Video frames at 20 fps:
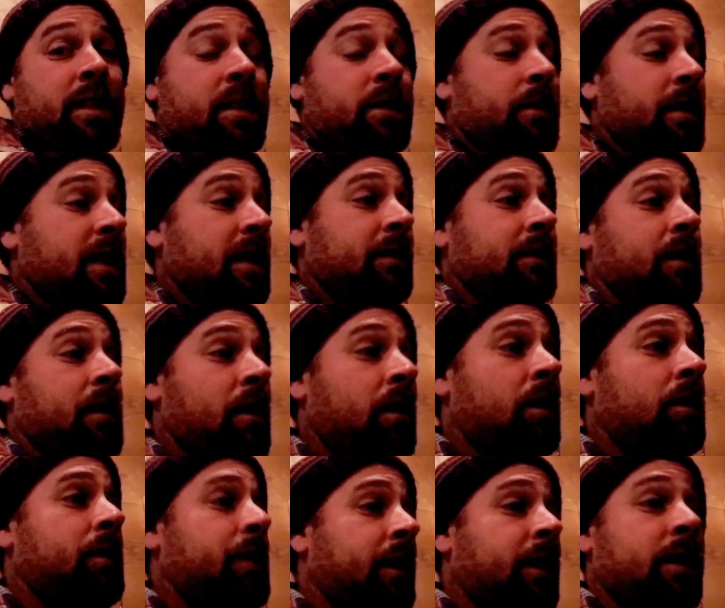I don't have to
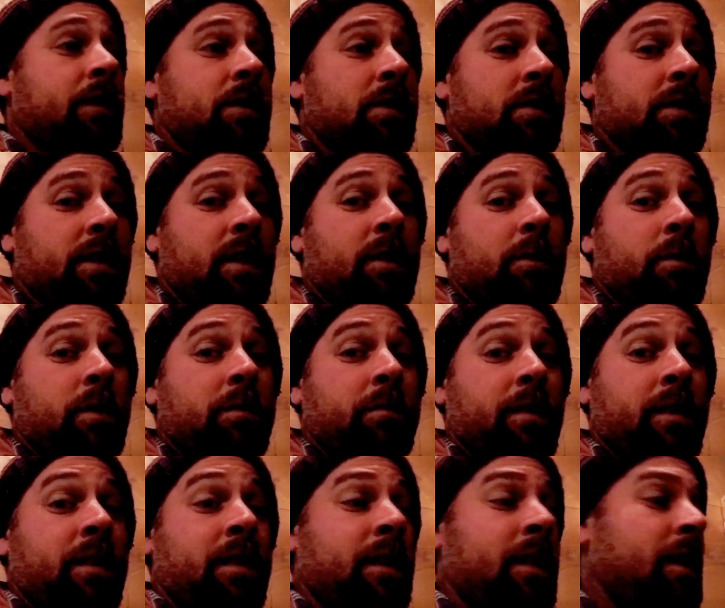haul the kitchen sink with
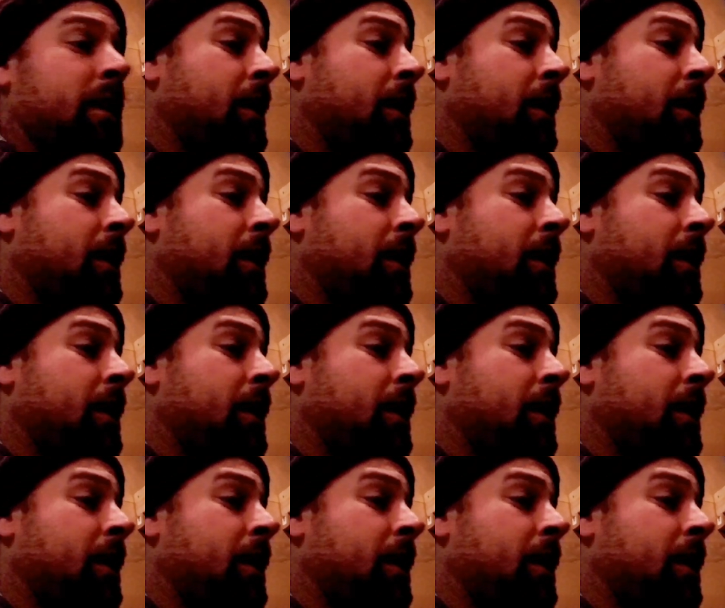me.